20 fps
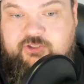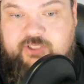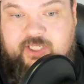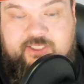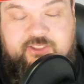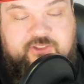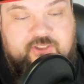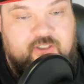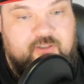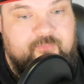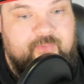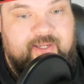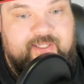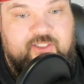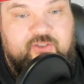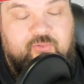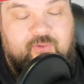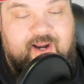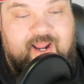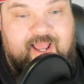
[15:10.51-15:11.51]
Chase Young
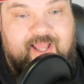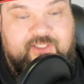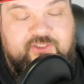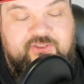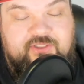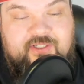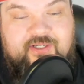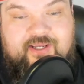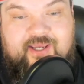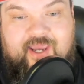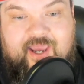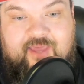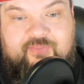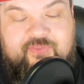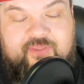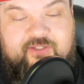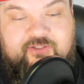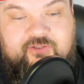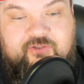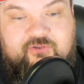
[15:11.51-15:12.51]
might crash,
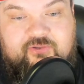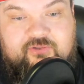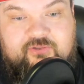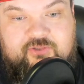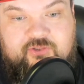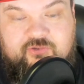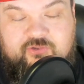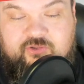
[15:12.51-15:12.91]
and then you're